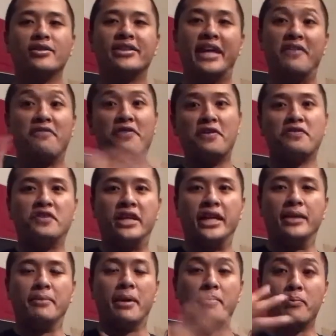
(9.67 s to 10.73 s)
day
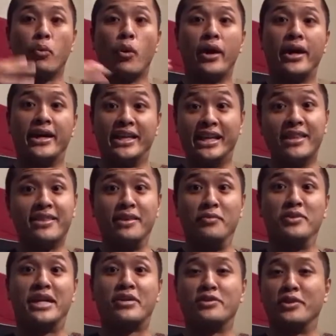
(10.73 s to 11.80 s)
15. My boy Ethan
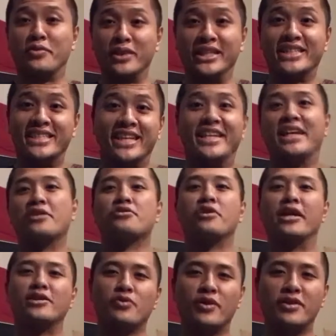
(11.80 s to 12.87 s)
was actually really sick
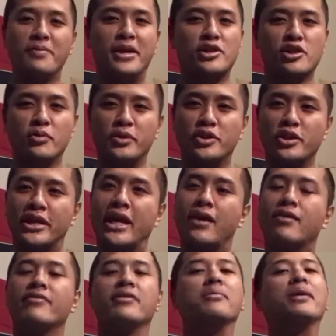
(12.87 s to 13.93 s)
yesterday, so we had to make sure that we took
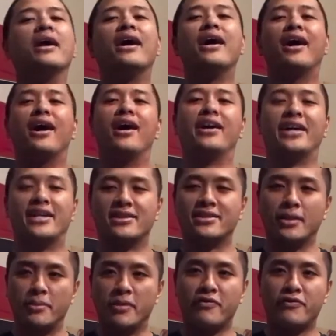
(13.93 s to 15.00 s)
care of him. He had a
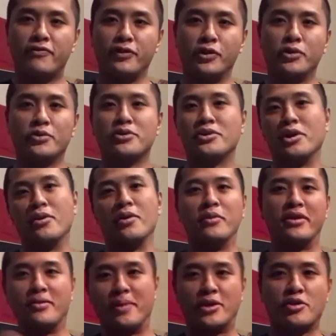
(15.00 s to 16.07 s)
stomach flu, so
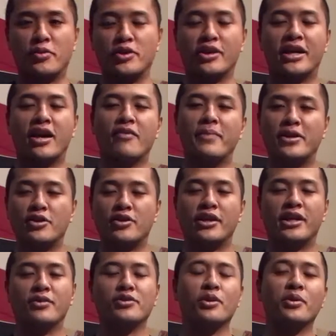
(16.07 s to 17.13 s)
we had to make sure we took care of him, make sure
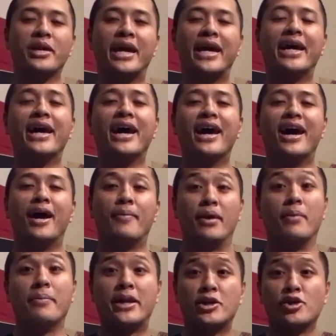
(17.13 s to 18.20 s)
that he was okay. But
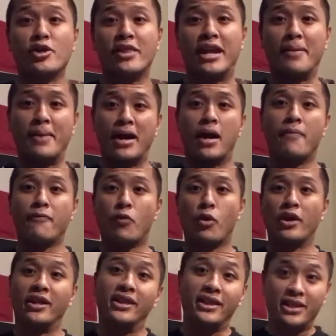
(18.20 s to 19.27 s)
I'll make sure that I make up
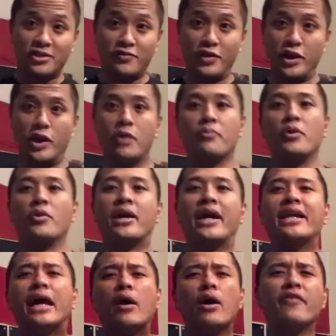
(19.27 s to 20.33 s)
for it in this video.
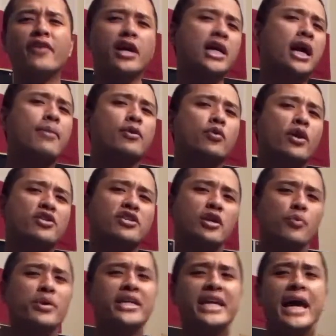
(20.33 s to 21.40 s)
Okay, now a very common question
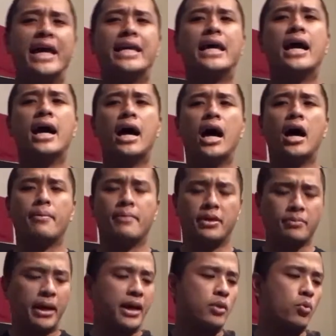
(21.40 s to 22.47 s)
that we get
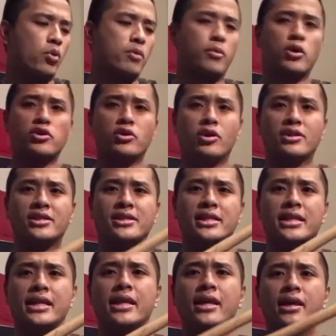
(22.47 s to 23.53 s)
in by Warrior Martial Arts is
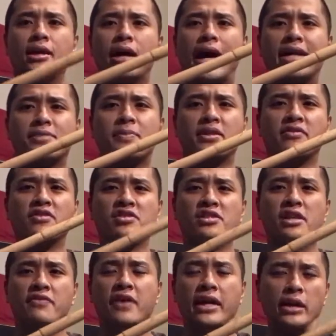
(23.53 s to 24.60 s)
the aspect of the
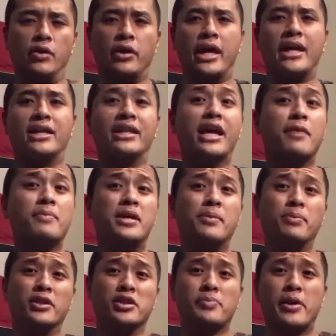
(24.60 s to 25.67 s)
stick fighting, okay? And a lot of
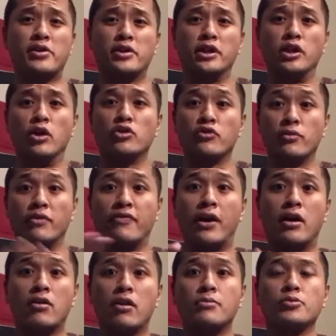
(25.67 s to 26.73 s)
people, especially those from the
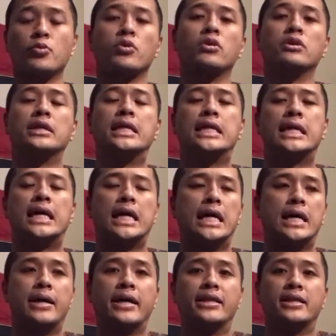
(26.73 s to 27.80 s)
firearms world
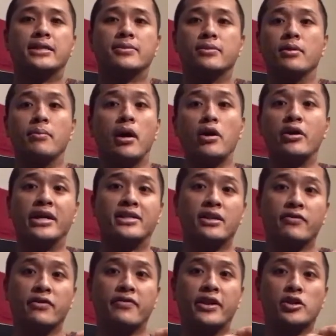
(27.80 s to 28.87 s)
and the modern day
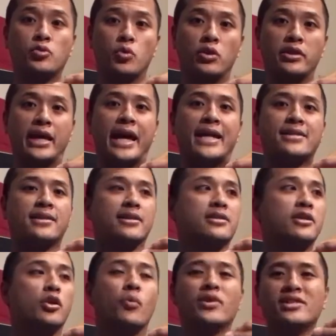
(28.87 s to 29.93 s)
self-defense world, they ask
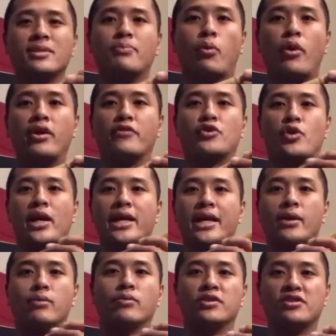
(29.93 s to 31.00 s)
us, what's the point of
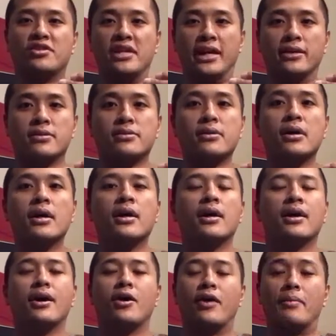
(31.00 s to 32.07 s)
training with sticks?
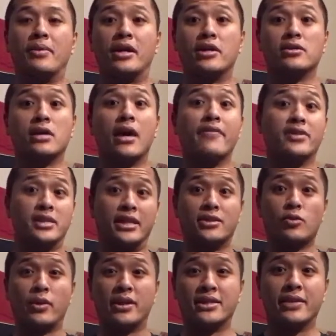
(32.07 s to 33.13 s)
All right, because obviously
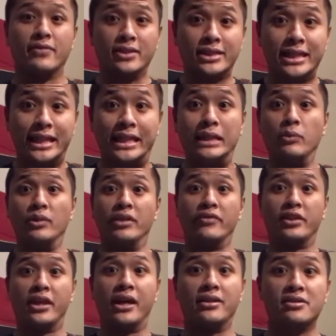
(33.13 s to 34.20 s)
it's 2017, we live
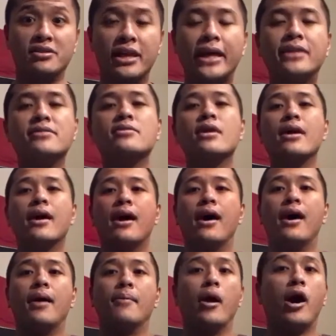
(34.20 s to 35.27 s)
in the United States.
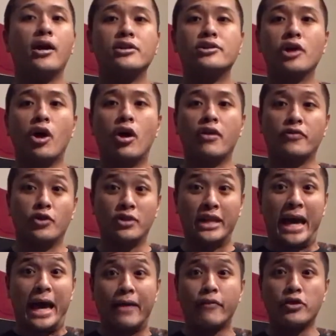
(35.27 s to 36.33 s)
Odds are, if you're
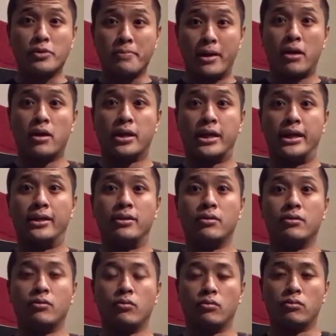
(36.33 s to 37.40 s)
the average American